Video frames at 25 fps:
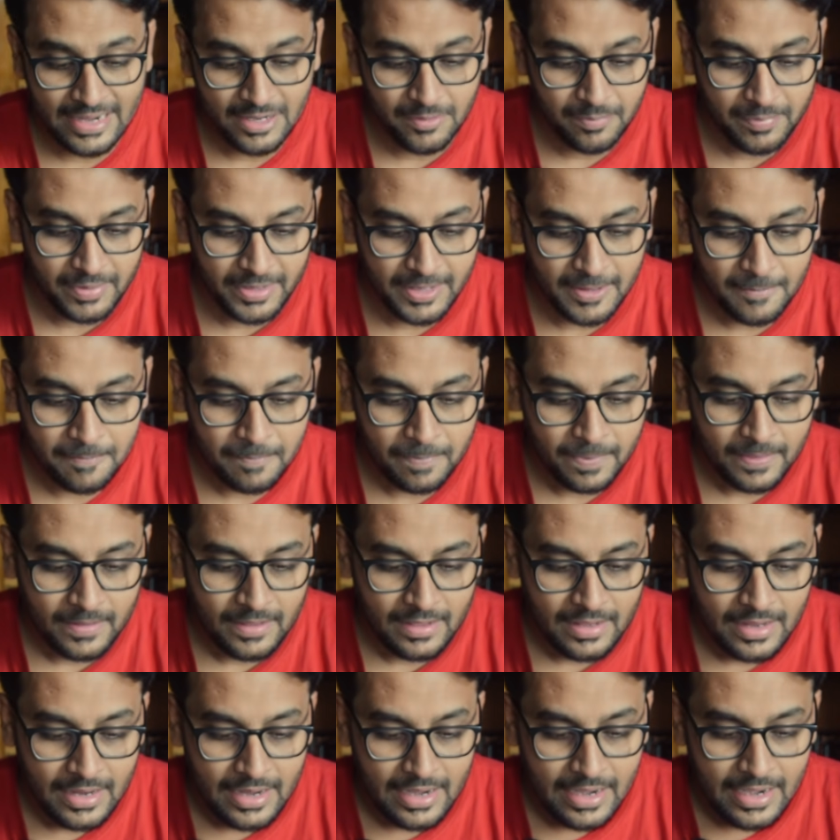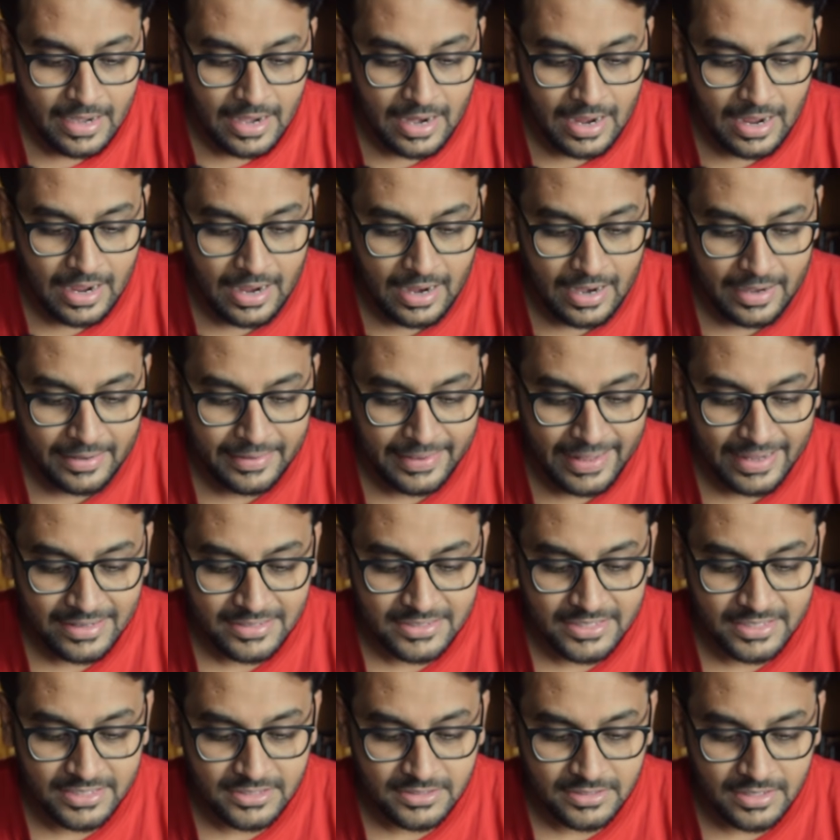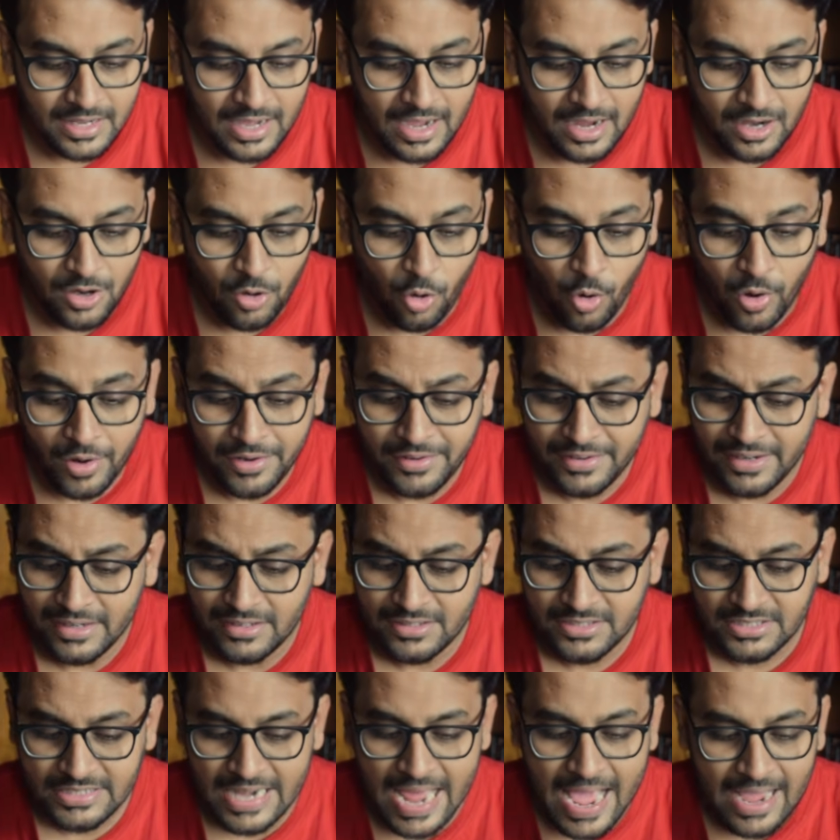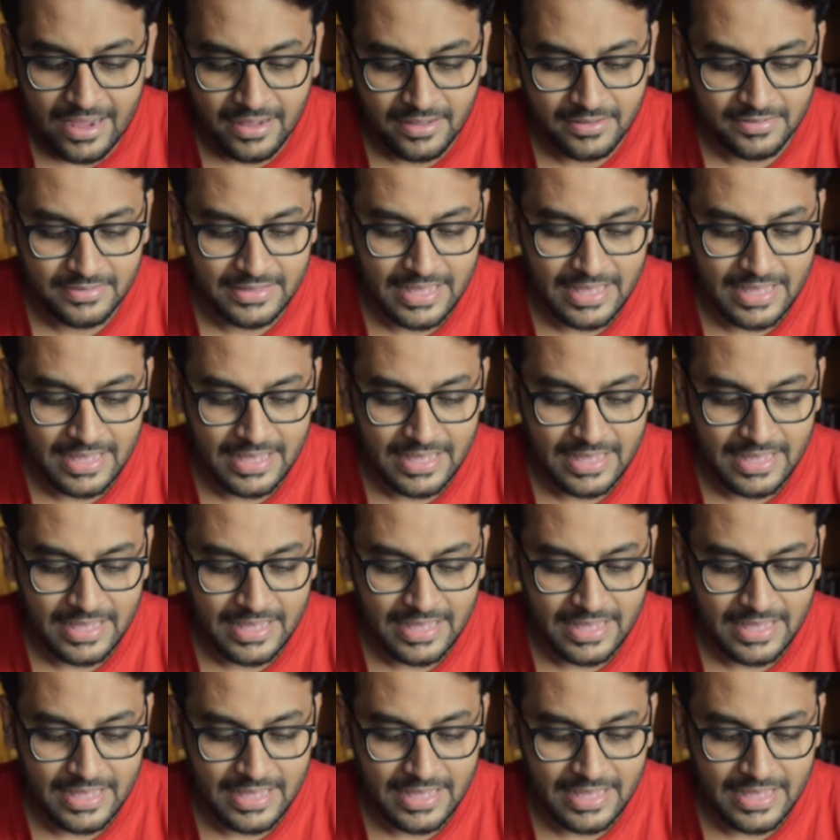LPA. Next is Content Stack.